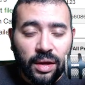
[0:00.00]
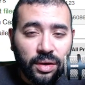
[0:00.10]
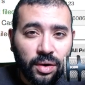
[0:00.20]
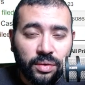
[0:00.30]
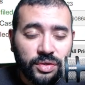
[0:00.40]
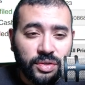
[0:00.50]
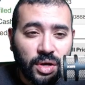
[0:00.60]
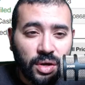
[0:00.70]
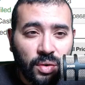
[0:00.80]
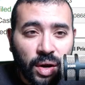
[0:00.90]
You know,
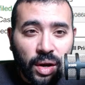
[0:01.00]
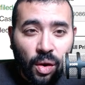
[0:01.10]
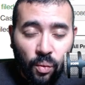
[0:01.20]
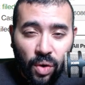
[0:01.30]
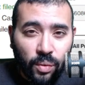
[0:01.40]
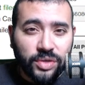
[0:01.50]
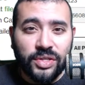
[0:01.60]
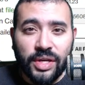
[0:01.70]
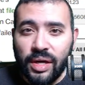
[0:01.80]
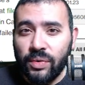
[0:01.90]
so what we're
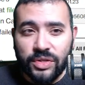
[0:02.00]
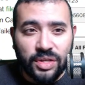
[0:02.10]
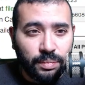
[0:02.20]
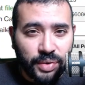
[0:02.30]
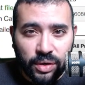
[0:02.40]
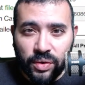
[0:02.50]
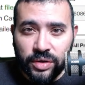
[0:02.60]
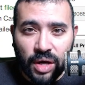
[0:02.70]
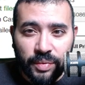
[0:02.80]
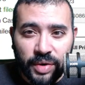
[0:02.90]
seeing, we're seeing
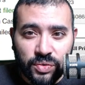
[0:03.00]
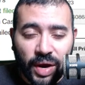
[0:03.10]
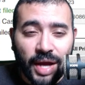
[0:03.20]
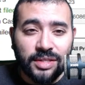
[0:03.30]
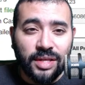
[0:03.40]
Bitcoin dominance rise.